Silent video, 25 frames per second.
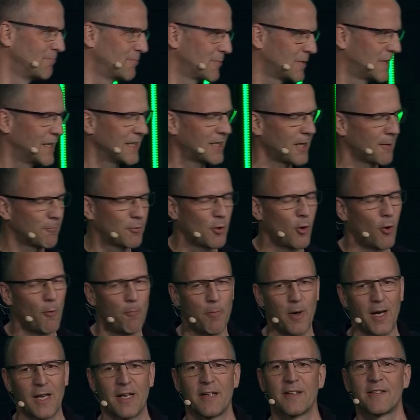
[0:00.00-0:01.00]
GitHub
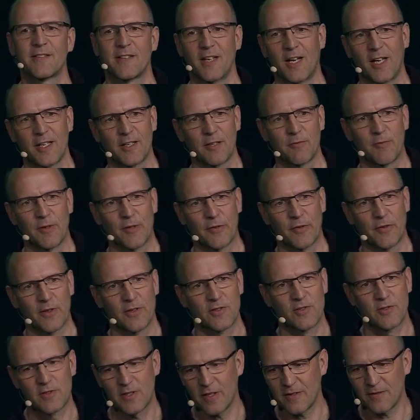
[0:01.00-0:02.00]
Copilot started with it,
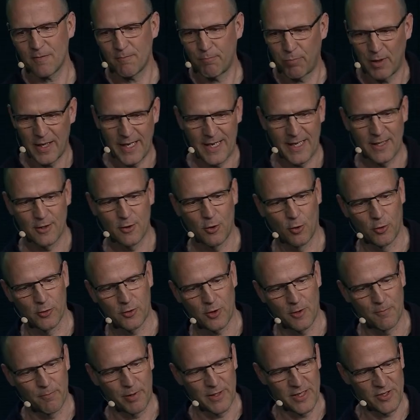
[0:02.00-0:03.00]
just plain code
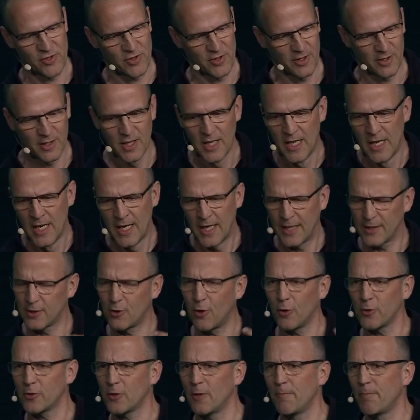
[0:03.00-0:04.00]
completion. And
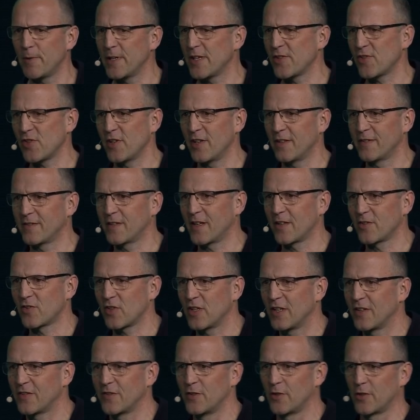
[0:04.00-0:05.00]
code completion as such
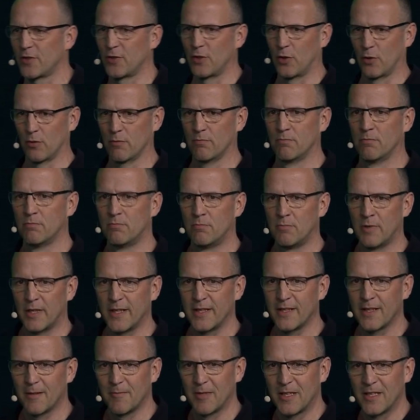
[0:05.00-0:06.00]
is not new,
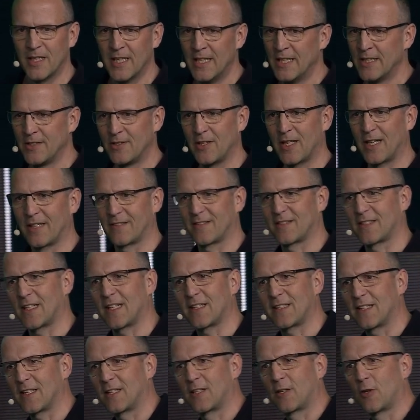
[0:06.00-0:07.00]
right? I mean, you had
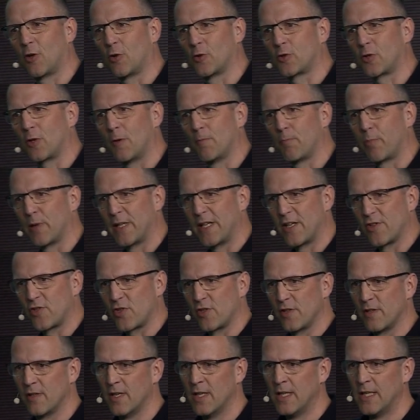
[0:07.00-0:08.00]
static code
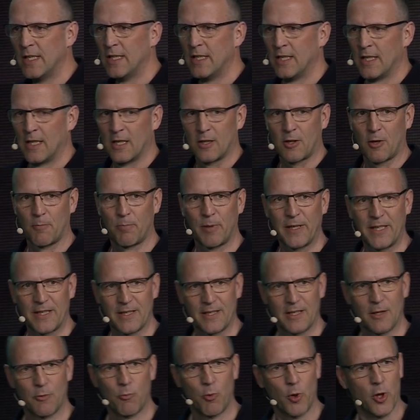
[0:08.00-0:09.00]
completion,
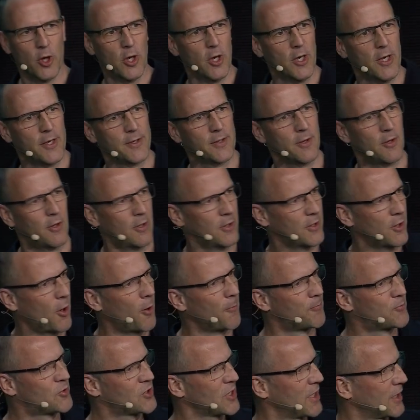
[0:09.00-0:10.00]
completing a word or an
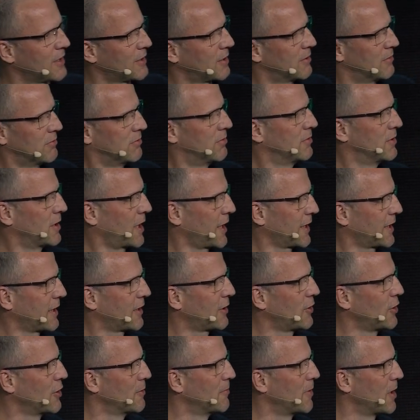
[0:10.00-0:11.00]
object, like a
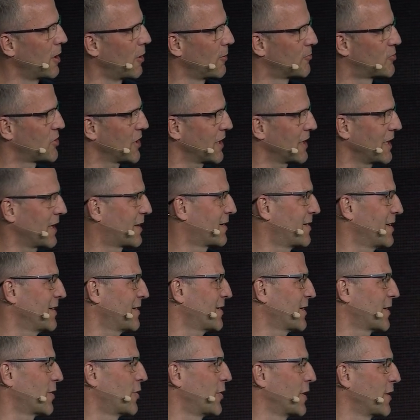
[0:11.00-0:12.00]
QML object,
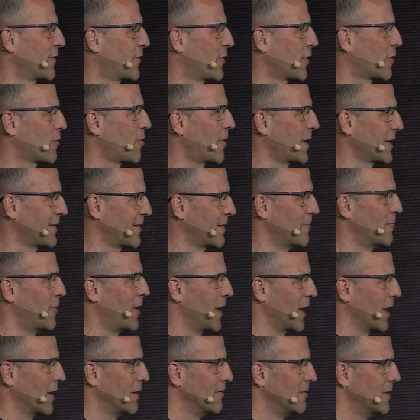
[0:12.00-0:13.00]
existed already for quite some
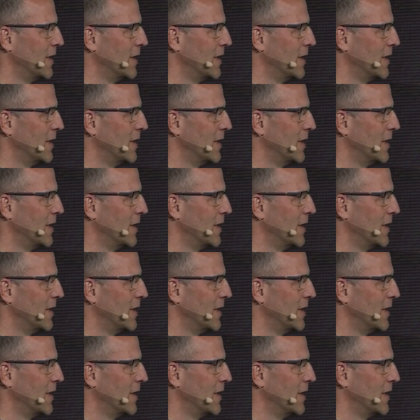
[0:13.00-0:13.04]
while.